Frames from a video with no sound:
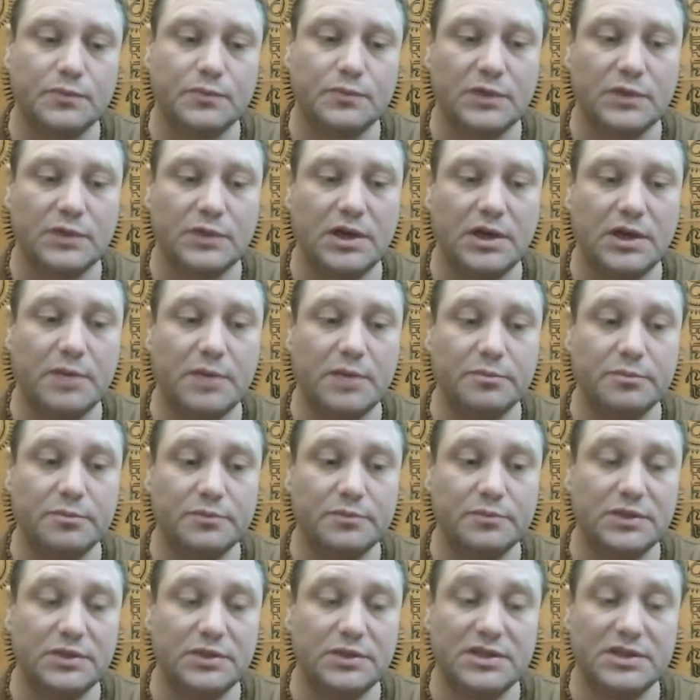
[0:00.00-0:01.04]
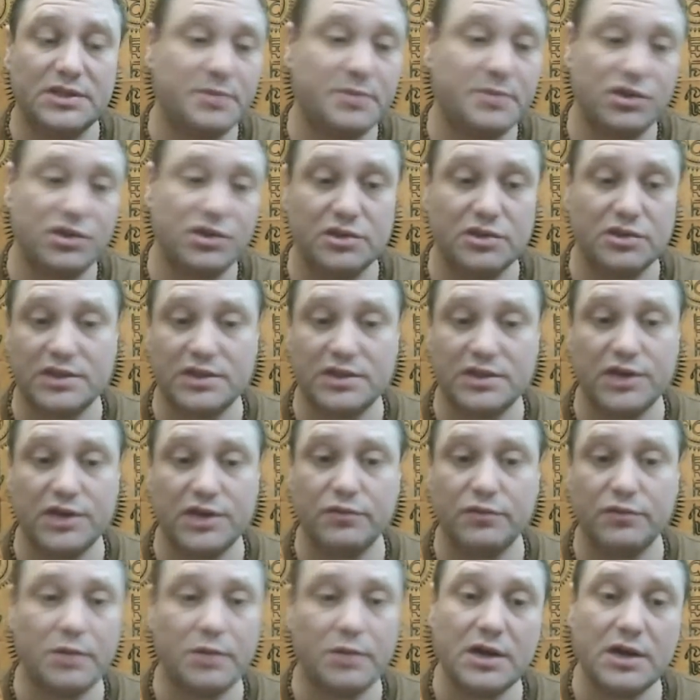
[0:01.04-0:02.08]
I'm in a special state
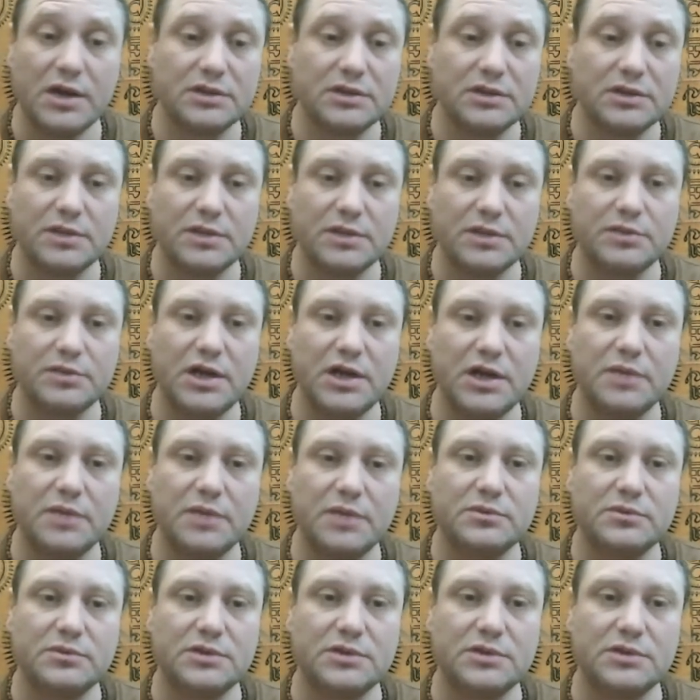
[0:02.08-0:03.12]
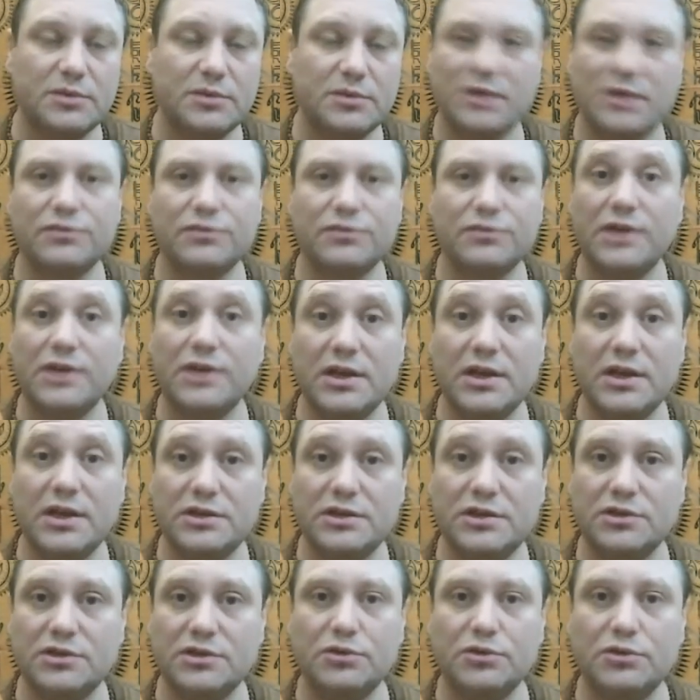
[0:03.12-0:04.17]
of mind sometimes. I'm not
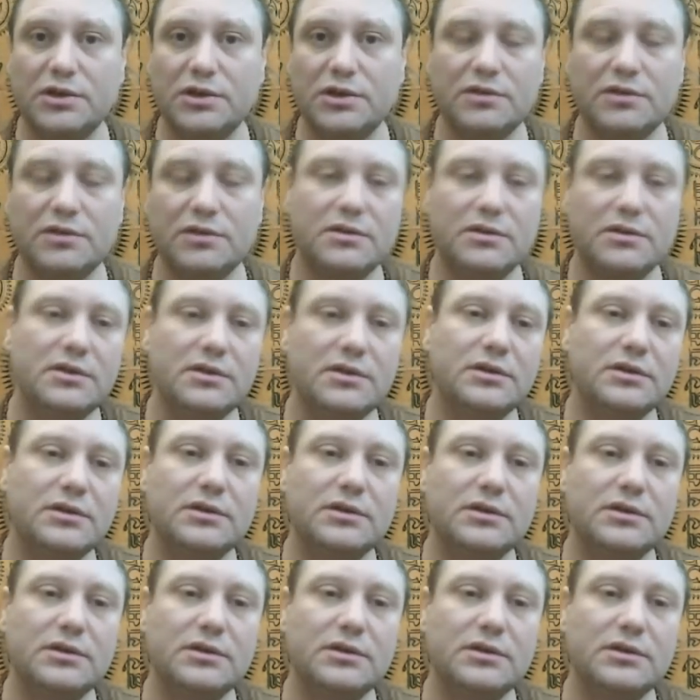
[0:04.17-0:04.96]
crazy or anything,